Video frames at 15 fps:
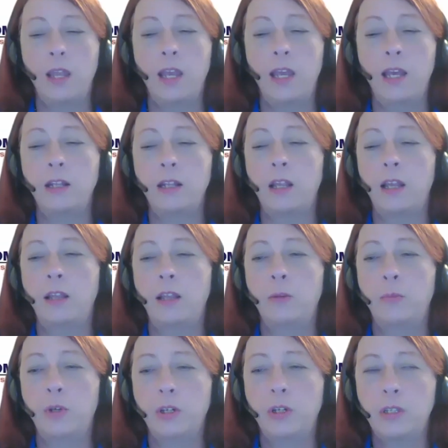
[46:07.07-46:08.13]
And
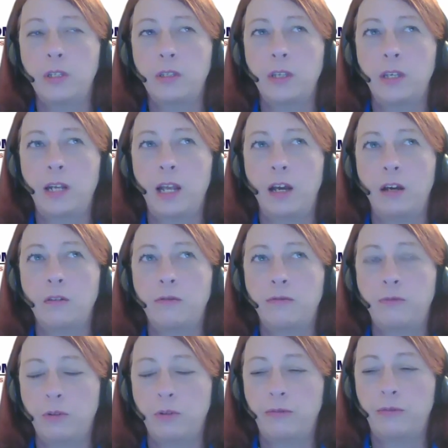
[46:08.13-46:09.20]
the book is sent out
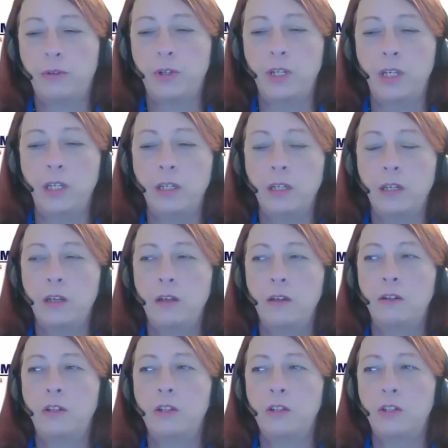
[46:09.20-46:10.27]
for free
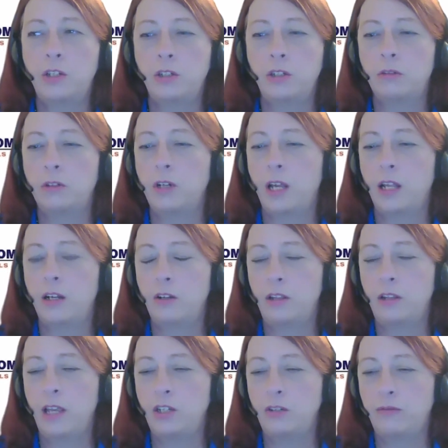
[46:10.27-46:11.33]
to the children under
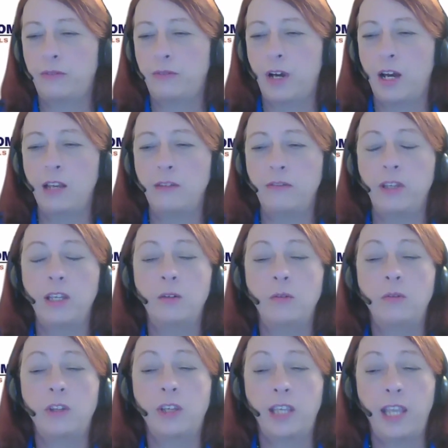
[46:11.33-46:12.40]
the age of five
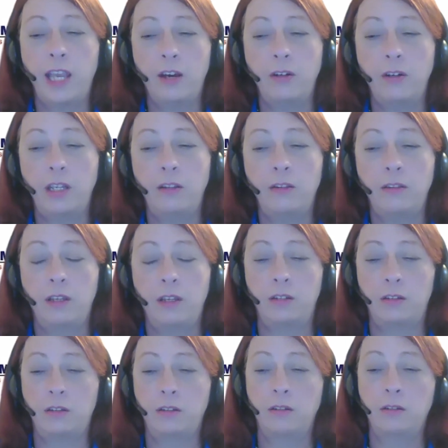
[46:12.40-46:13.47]
in the county
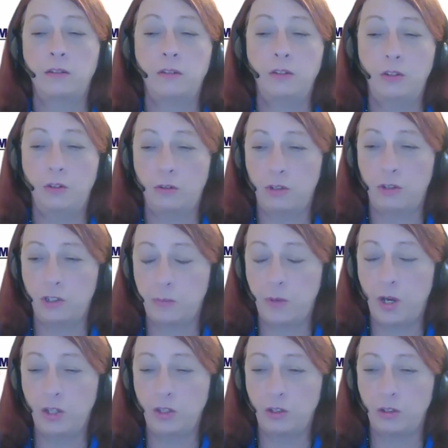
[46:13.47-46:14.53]
that you're the
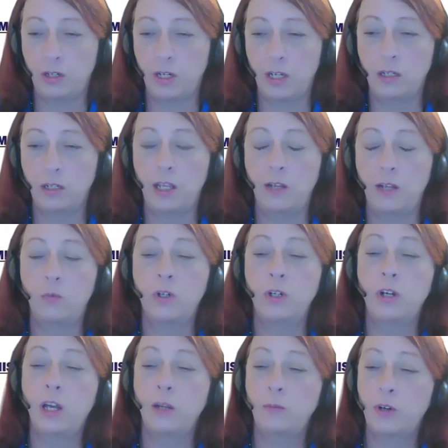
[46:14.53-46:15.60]
sponsor in. And we're a
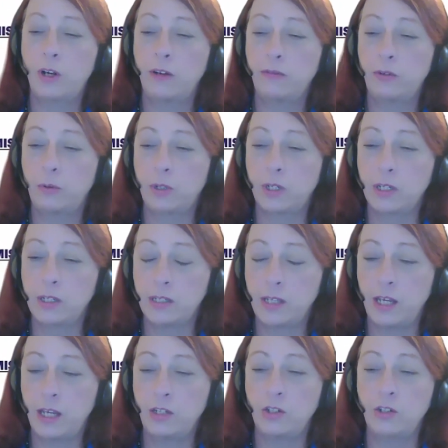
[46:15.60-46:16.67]
nonprofit
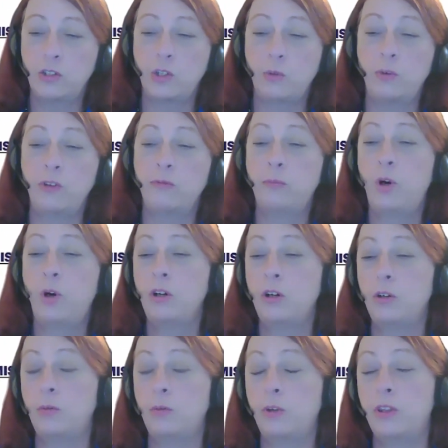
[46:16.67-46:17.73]
organization, so we've
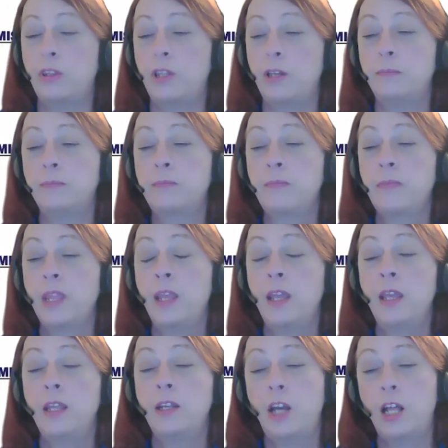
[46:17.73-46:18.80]
partnered with them.
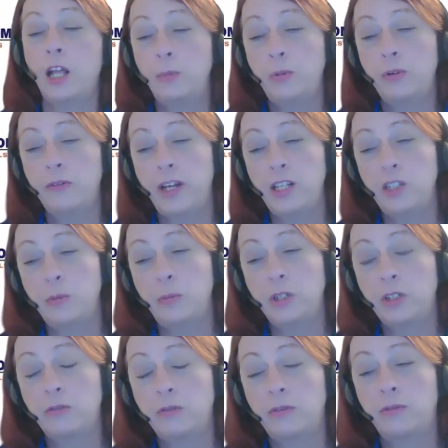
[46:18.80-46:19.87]
Dolly provides the
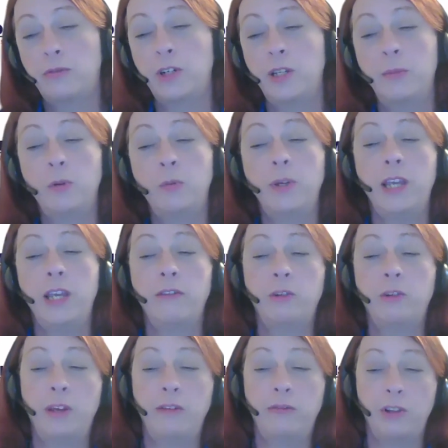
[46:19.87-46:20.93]
books for free, but we have
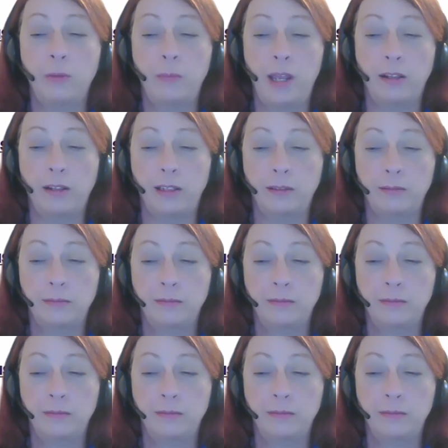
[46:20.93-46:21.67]
to pay for the mailing,